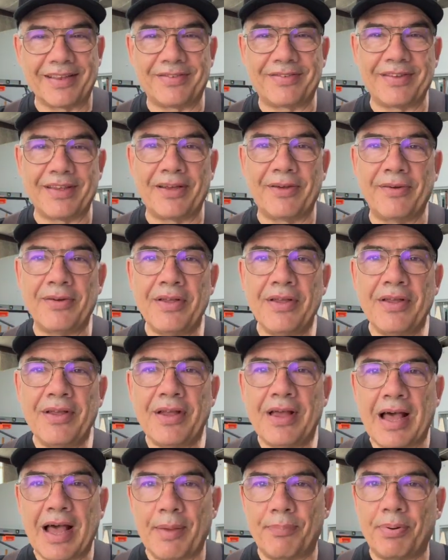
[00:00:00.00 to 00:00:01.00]
So
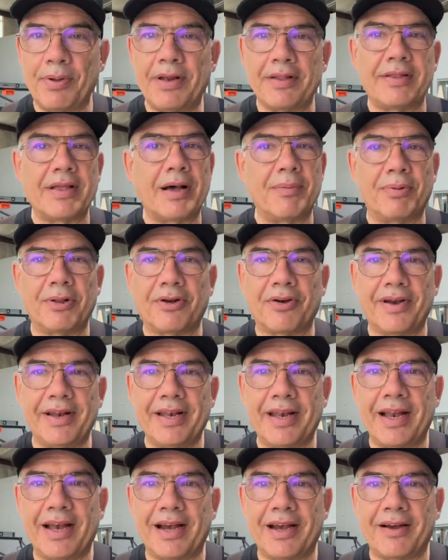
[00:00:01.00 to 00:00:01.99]
I put a doubler
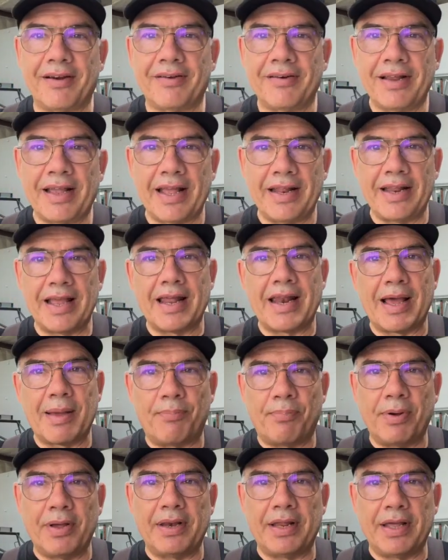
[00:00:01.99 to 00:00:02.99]
in there, and then I
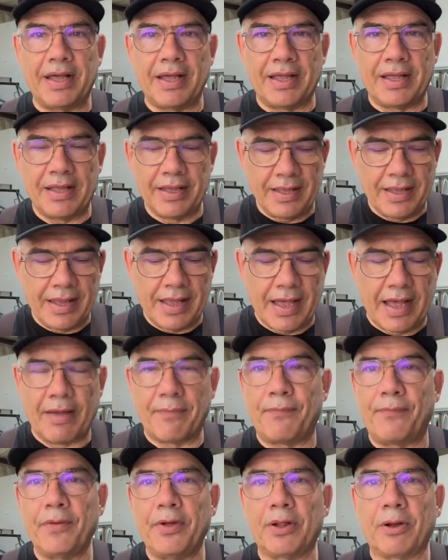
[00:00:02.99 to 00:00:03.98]
put a
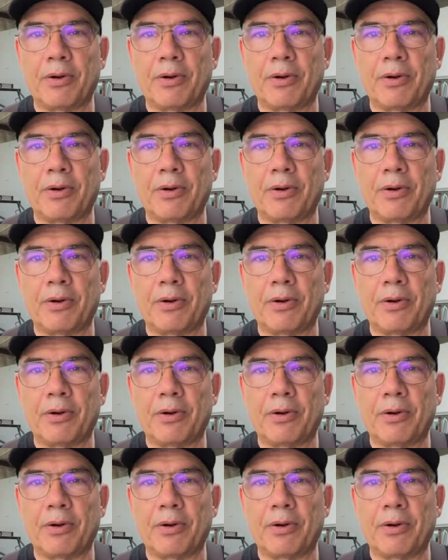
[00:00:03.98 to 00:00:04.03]
filler